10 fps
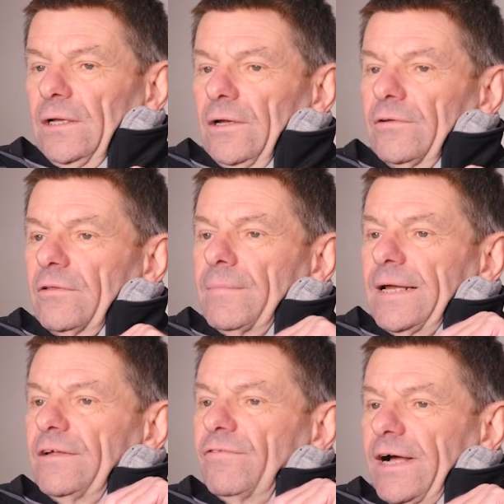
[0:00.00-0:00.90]
a lot of the
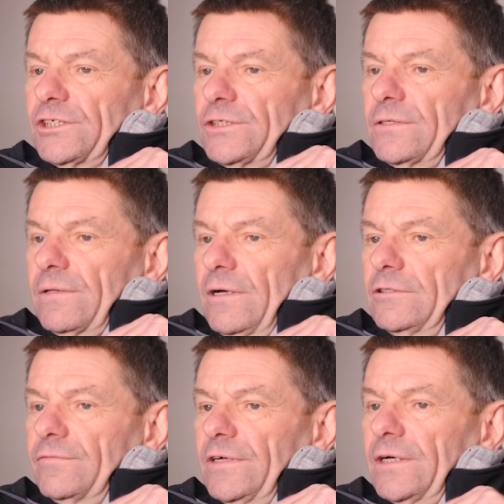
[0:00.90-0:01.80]
manufacturers of
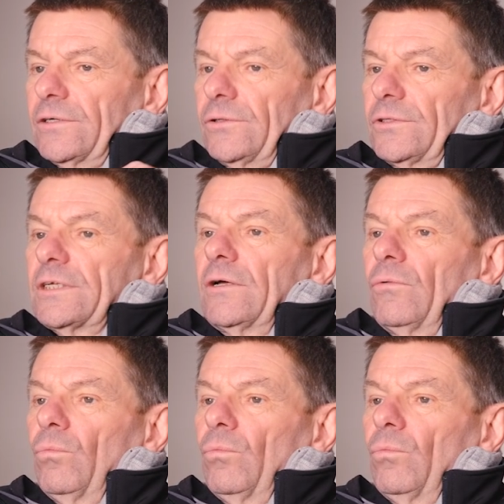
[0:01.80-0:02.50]
those vehicles